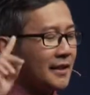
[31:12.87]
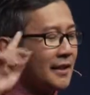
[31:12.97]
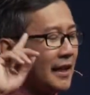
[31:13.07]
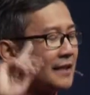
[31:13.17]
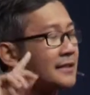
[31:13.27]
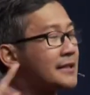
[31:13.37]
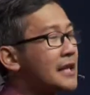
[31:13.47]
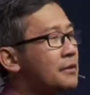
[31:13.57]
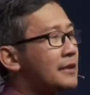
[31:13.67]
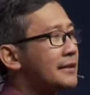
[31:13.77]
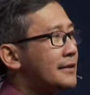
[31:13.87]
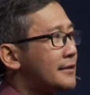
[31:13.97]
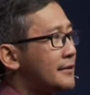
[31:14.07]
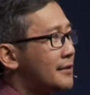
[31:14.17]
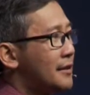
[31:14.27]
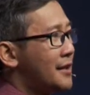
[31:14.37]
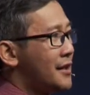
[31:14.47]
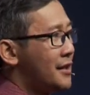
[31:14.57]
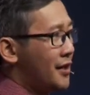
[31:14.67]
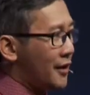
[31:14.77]
a series
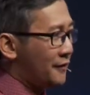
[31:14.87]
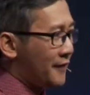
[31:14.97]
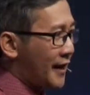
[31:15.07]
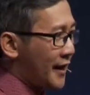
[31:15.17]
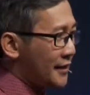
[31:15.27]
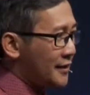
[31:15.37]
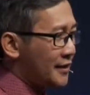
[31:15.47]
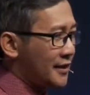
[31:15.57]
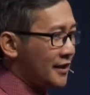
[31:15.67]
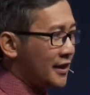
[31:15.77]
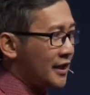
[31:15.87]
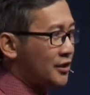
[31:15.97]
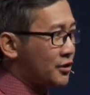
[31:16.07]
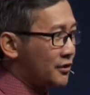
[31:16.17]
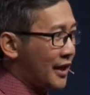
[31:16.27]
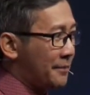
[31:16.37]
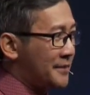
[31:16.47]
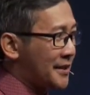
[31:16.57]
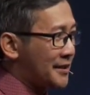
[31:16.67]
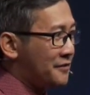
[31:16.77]
of
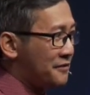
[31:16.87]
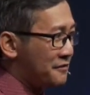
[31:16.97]
uninterrupted